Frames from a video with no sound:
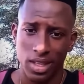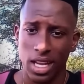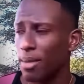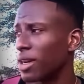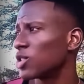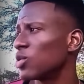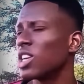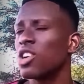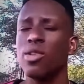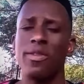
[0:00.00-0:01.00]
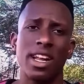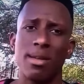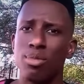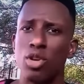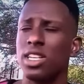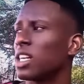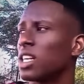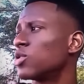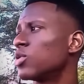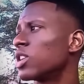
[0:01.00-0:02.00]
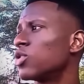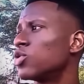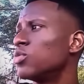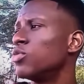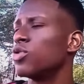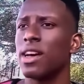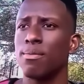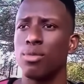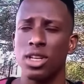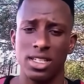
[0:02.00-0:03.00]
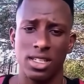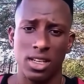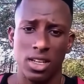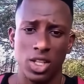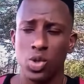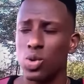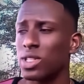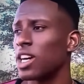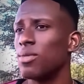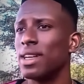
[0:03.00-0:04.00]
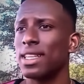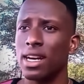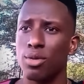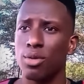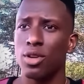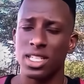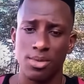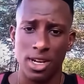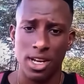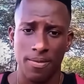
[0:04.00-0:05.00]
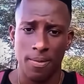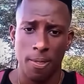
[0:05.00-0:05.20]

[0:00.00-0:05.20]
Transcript: Yeah, man, soldiers rougher than police, and soldiers go through more than police. Soldiers do better than police, bro.